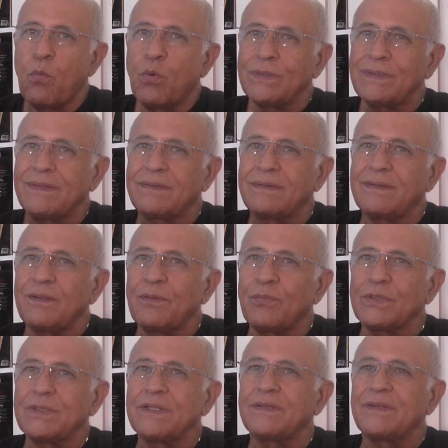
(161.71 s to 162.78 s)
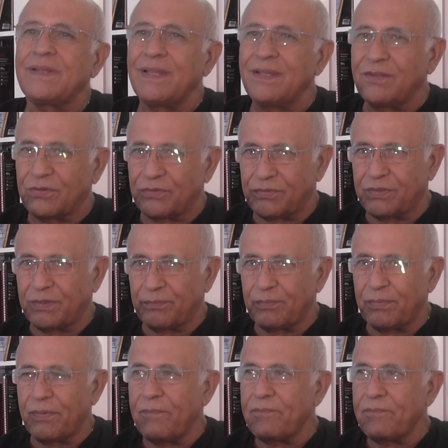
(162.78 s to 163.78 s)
what is leadership.